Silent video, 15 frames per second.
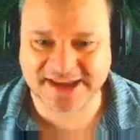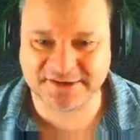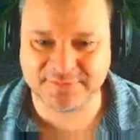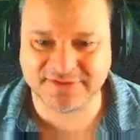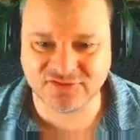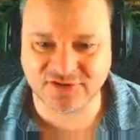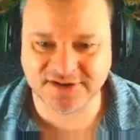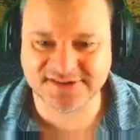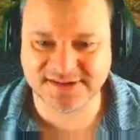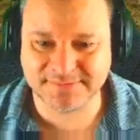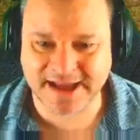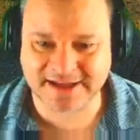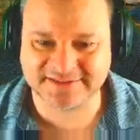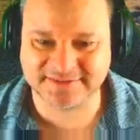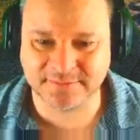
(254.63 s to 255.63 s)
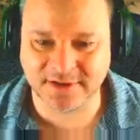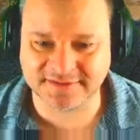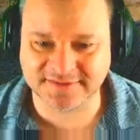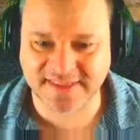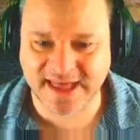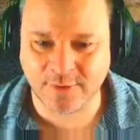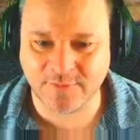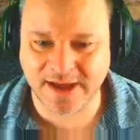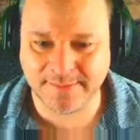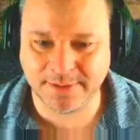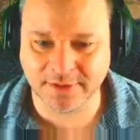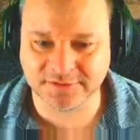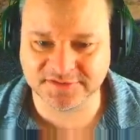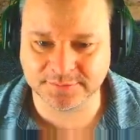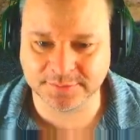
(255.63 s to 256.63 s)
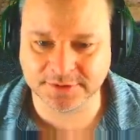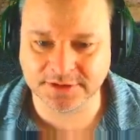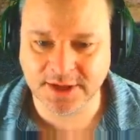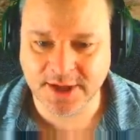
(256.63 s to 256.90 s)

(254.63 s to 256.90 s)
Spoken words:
and we've tried to maximise that where possible.